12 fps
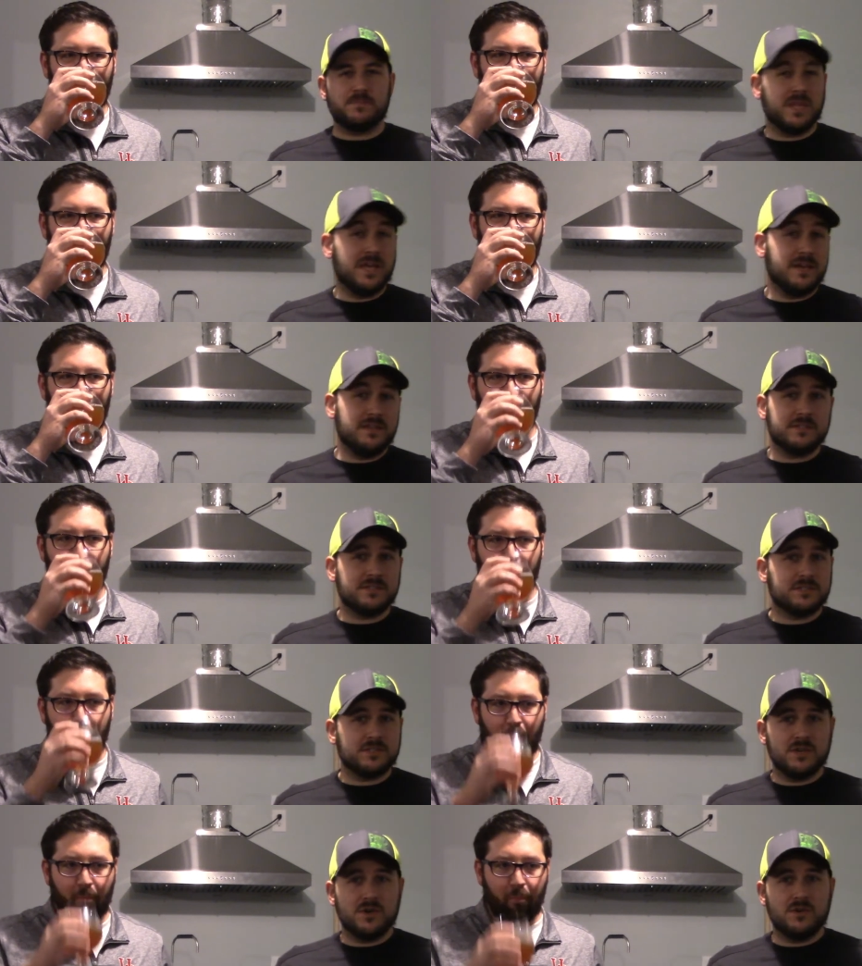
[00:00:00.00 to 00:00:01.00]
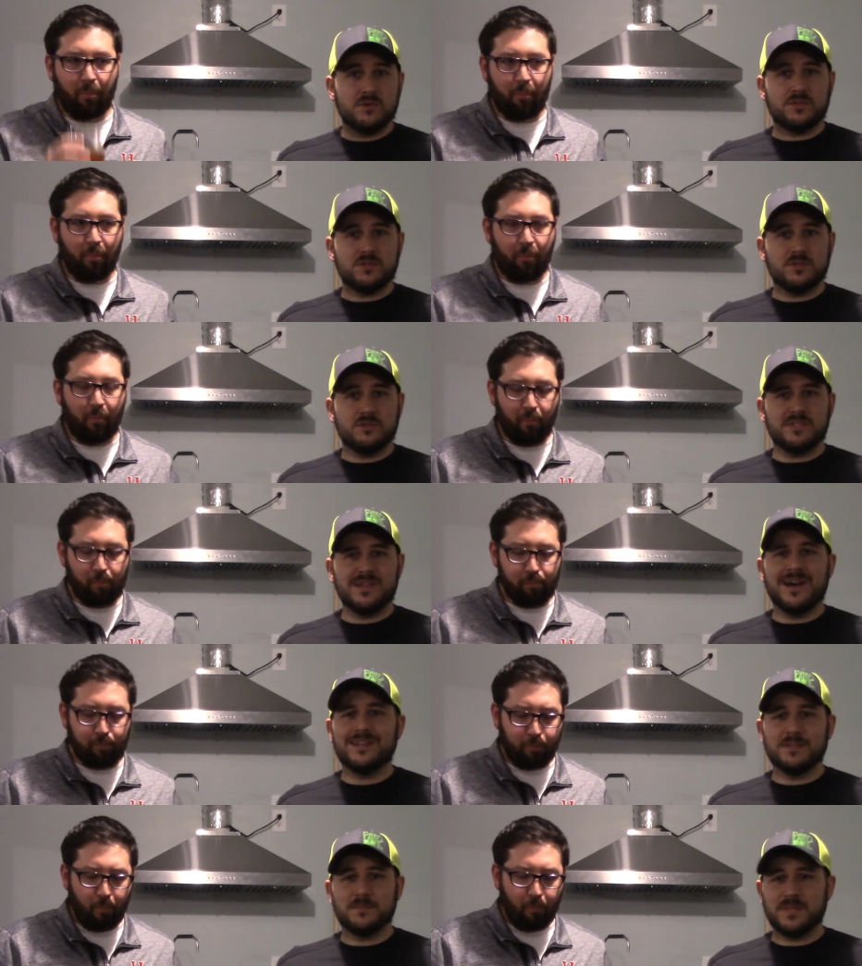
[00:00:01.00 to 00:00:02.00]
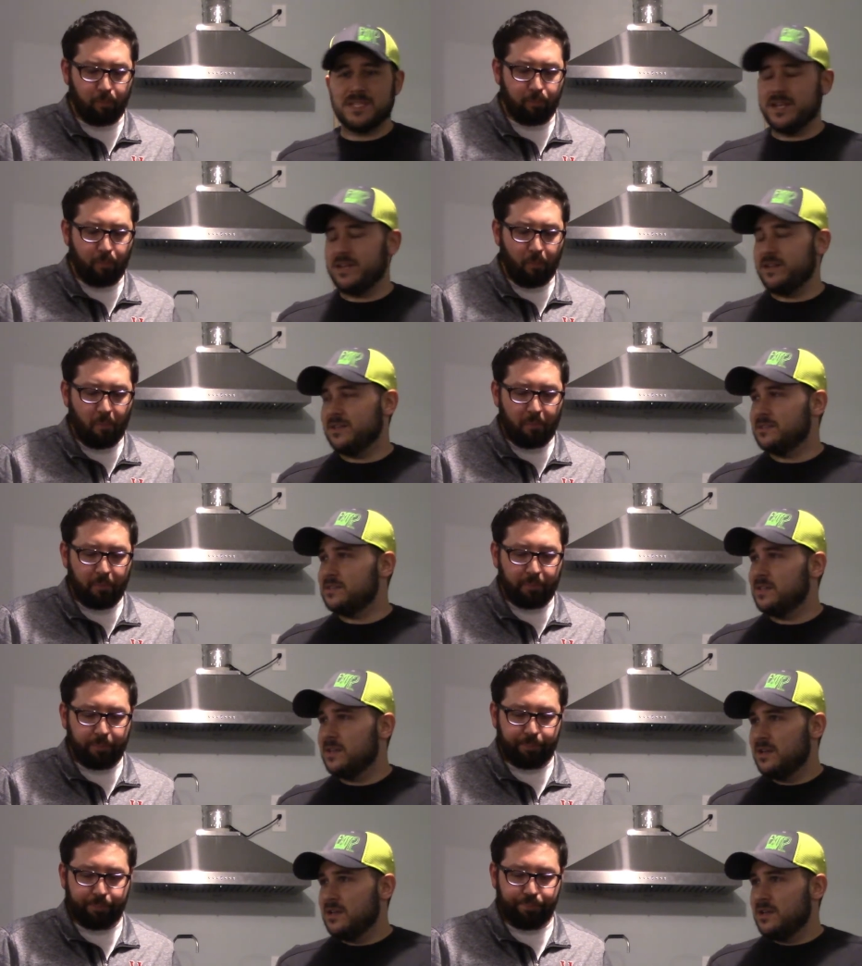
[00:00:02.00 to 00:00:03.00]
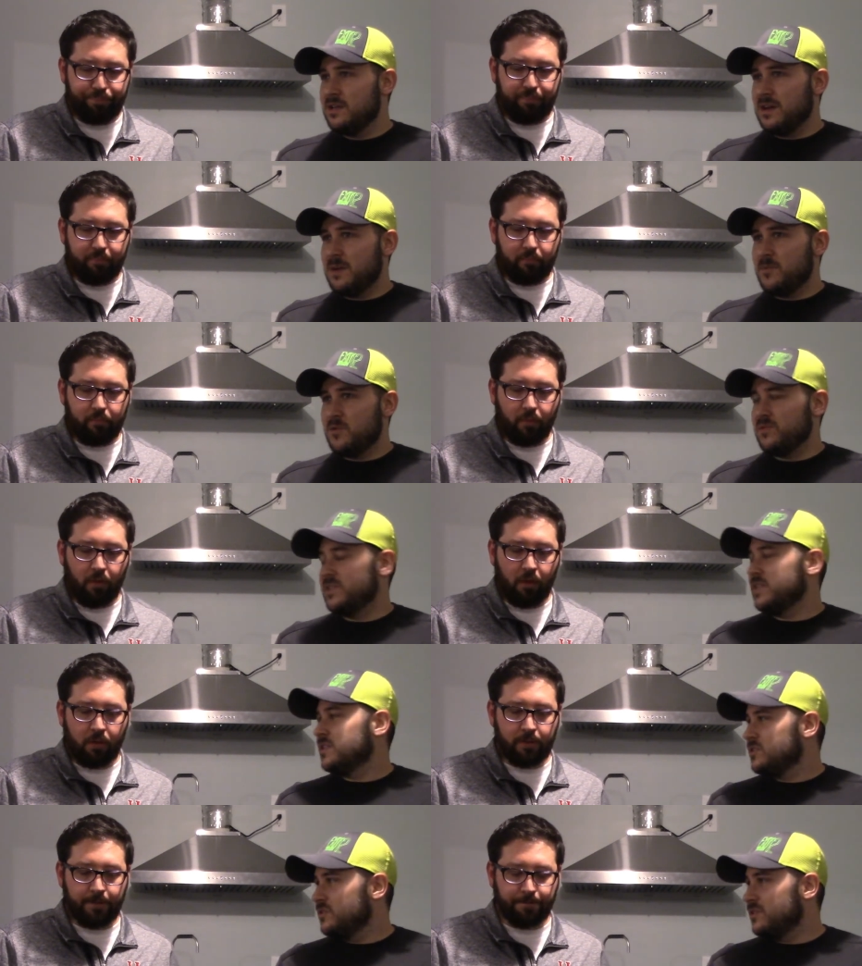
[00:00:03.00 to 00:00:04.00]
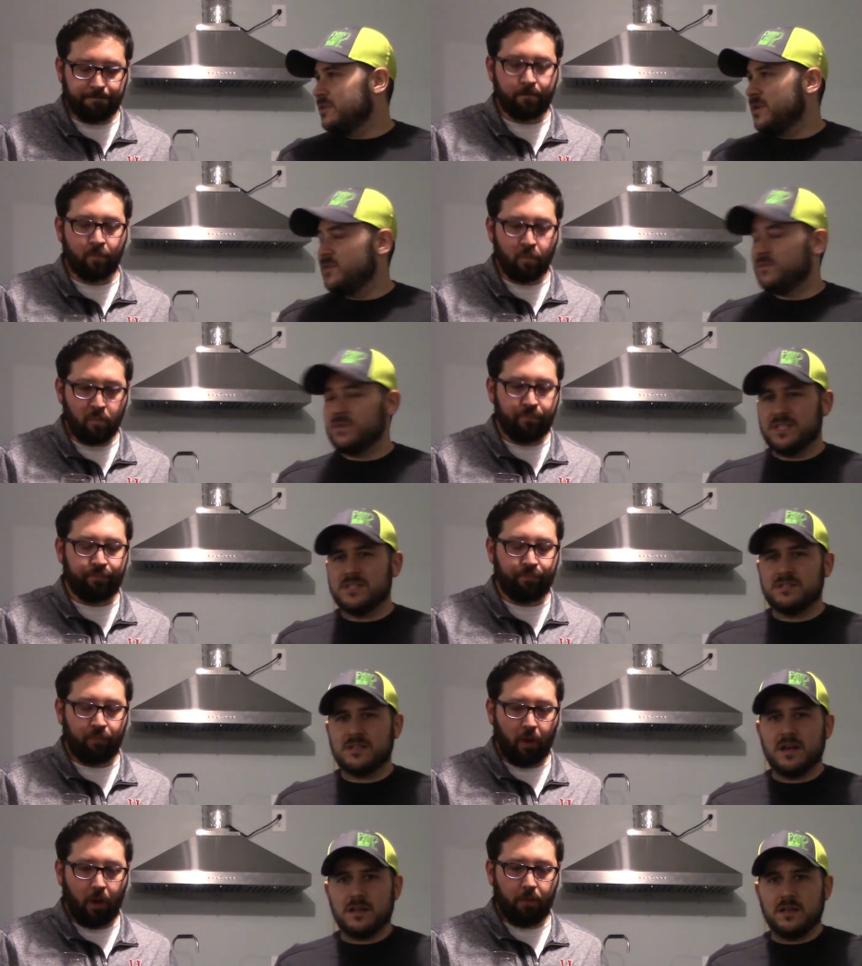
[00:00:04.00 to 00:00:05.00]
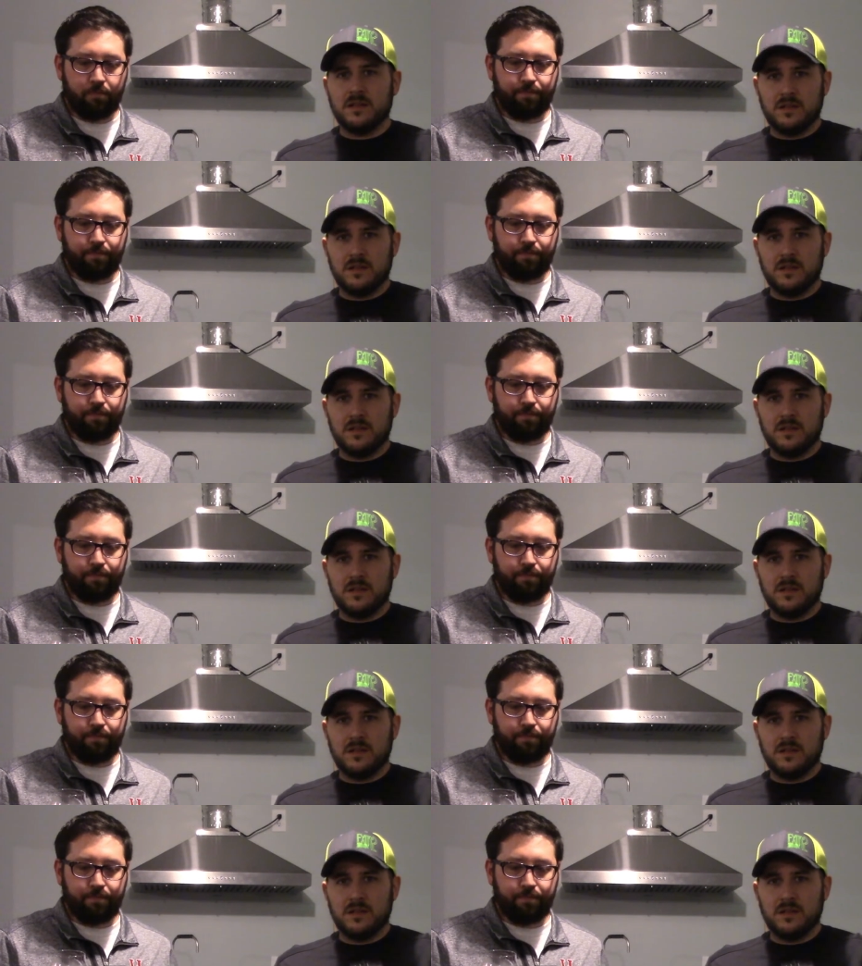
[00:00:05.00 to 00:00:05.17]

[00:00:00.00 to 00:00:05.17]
Speaker 1: plays. So so it's not something that is I'm overly concerned about with this style.